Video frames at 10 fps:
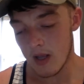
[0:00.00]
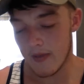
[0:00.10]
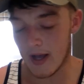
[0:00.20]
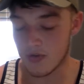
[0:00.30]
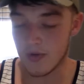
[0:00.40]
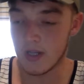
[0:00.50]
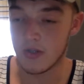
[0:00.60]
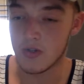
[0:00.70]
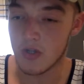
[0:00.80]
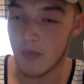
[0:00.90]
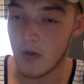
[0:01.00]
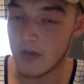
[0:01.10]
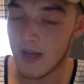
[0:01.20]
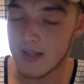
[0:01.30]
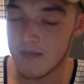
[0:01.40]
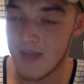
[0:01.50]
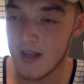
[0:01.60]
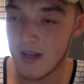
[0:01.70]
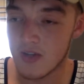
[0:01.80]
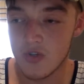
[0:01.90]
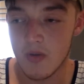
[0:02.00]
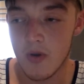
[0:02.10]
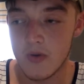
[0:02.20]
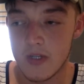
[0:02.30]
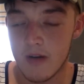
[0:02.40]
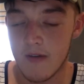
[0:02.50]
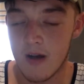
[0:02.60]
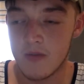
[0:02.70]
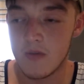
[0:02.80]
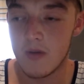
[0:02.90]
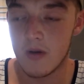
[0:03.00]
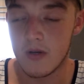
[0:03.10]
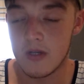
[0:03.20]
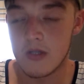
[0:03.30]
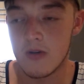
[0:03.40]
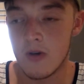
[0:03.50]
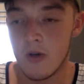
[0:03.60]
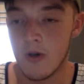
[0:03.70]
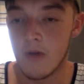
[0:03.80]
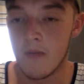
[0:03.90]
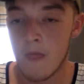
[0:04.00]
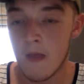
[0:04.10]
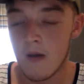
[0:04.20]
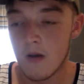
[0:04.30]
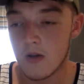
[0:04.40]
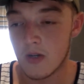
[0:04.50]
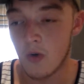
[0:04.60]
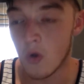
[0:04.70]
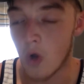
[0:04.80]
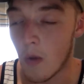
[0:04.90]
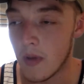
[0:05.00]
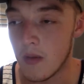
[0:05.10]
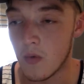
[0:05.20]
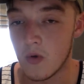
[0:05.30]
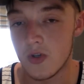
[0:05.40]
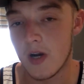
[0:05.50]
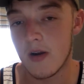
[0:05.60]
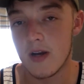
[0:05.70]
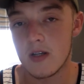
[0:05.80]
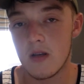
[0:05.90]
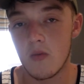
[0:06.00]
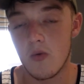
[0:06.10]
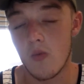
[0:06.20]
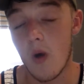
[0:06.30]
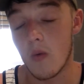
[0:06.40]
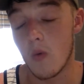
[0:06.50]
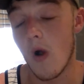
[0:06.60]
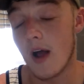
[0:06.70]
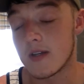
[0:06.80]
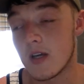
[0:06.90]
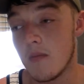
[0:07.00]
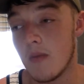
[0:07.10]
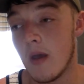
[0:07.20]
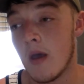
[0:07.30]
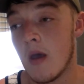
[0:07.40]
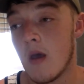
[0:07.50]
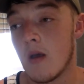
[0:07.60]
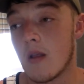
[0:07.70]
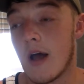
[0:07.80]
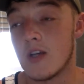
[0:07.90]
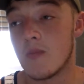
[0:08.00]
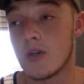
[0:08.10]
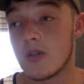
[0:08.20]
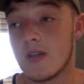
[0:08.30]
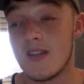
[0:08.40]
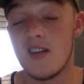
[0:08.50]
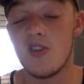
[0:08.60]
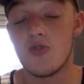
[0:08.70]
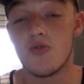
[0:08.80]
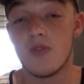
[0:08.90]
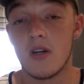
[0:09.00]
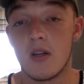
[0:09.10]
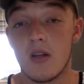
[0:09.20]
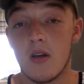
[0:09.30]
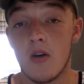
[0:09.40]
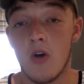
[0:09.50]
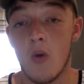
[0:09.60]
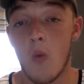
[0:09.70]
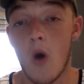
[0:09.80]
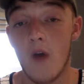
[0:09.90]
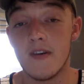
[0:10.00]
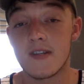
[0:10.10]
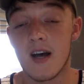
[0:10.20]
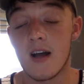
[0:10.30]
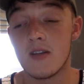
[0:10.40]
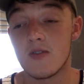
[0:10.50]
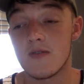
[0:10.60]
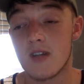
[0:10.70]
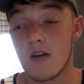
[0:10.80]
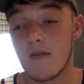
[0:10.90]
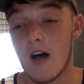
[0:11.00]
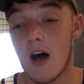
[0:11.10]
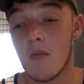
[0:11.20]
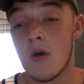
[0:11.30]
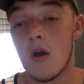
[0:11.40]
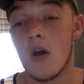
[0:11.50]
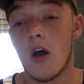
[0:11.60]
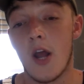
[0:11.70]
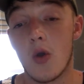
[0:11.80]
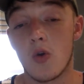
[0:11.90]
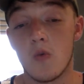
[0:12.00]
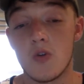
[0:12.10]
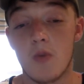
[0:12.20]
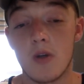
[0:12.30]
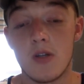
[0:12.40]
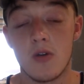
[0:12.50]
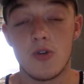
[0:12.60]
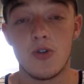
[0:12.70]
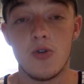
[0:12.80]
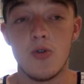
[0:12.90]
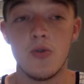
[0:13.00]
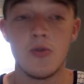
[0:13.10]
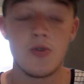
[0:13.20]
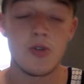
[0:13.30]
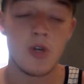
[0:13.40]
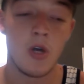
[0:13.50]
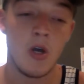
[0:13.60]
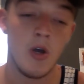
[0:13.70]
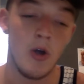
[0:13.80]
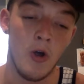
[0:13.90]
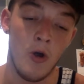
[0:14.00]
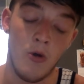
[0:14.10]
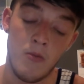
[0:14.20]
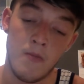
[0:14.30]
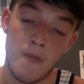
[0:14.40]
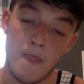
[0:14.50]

that's really just about, that's just about self-harm, to be honest. Because I know a lot of people would try and ask, were asking me, like especially teachers really, what are the signs of self-harm and how can we spot it on students? And